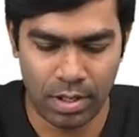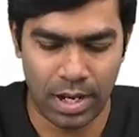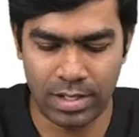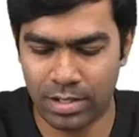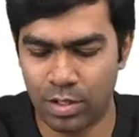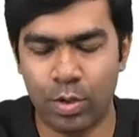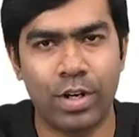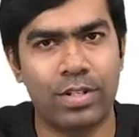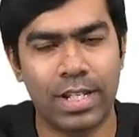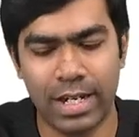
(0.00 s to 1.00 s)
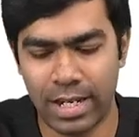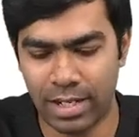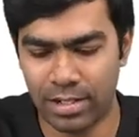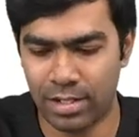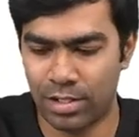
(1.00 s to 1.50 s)
And that's what we're going to see
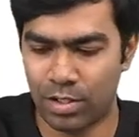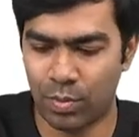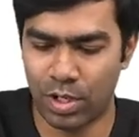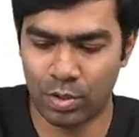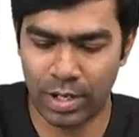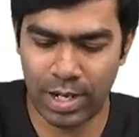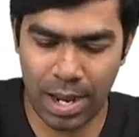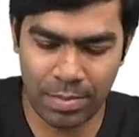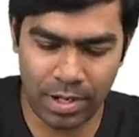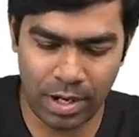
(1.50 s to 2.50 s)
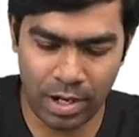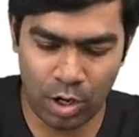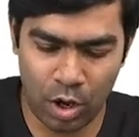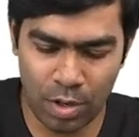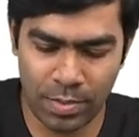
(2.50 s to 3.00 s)
next. So what's going to happen in a
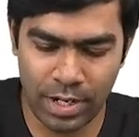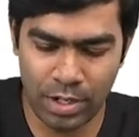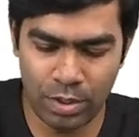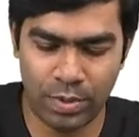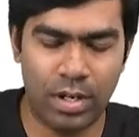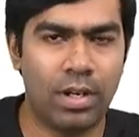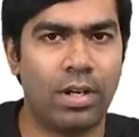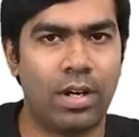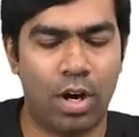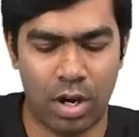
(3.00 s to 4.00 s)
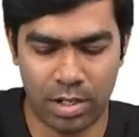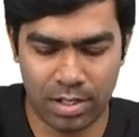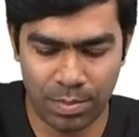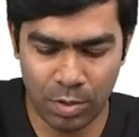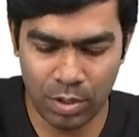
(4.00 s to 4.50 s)
normal individual or
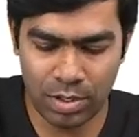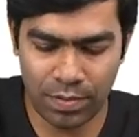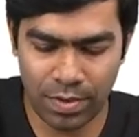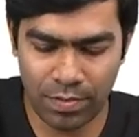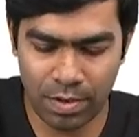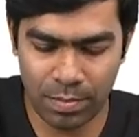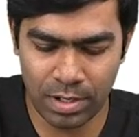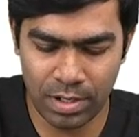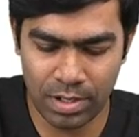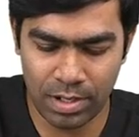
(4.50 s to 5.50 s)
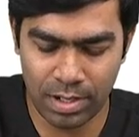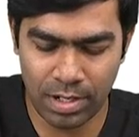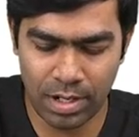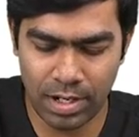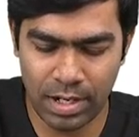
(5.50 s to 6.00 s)
someone who's suffering from a
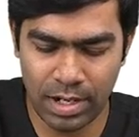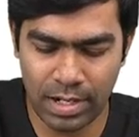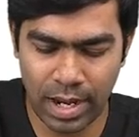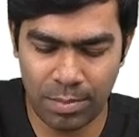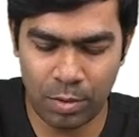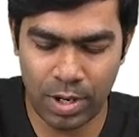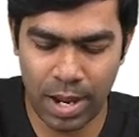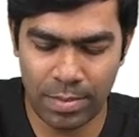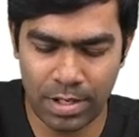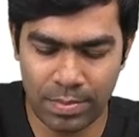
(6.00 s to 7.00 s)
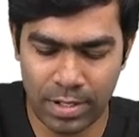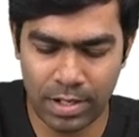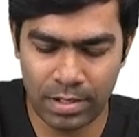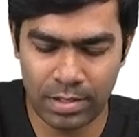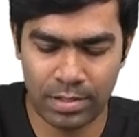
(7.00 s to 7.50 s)
early type 2 diabetes
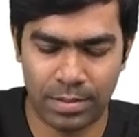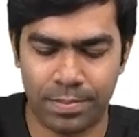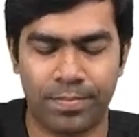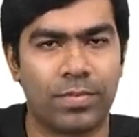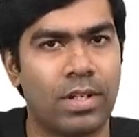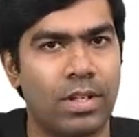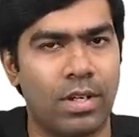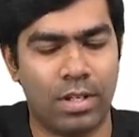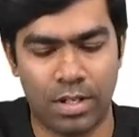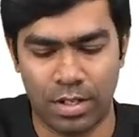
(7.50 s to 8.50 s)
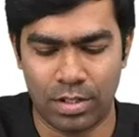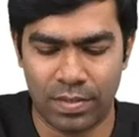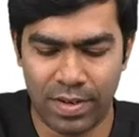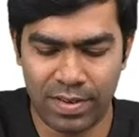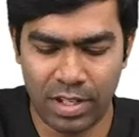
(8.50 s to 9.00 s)
mellitus? So
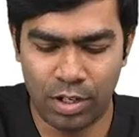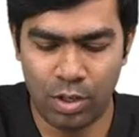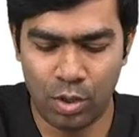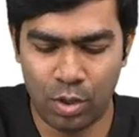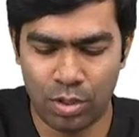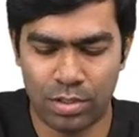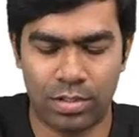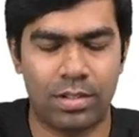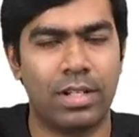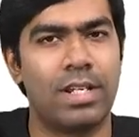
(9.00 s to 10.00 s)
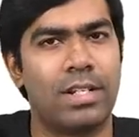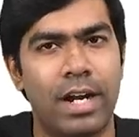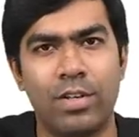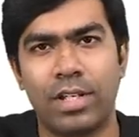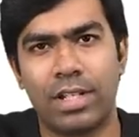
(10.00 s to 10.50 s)
whenever the glucose is
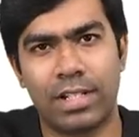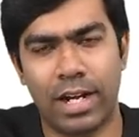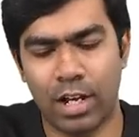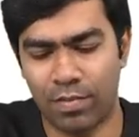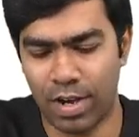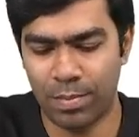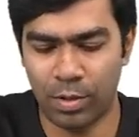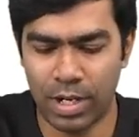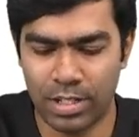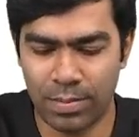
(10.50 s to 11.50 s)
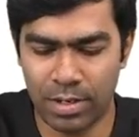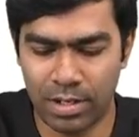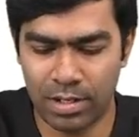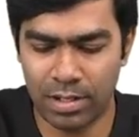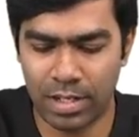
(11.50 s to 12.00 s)
reducing in the setting of hypoglycemia,
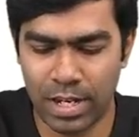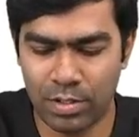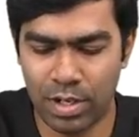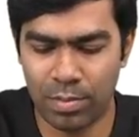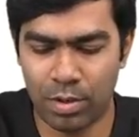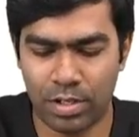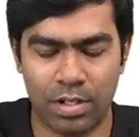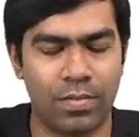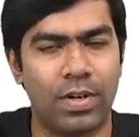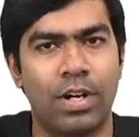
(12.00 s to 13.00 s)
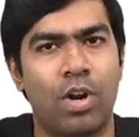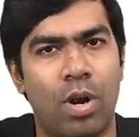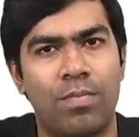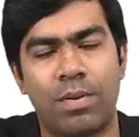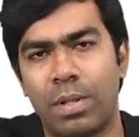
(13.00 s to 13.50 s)
the insulin production will
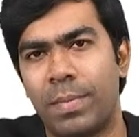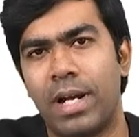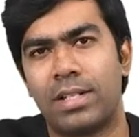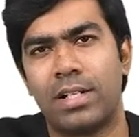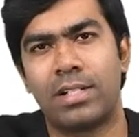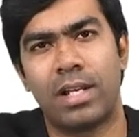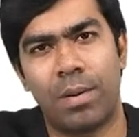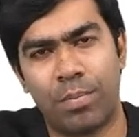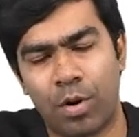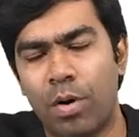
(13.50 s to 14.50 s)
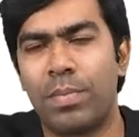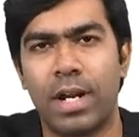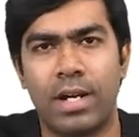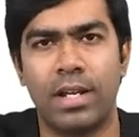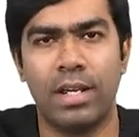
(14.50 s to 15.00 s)
drop from the beta cells
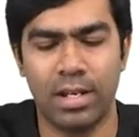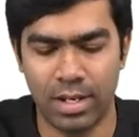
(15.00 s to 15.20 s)
appropriately,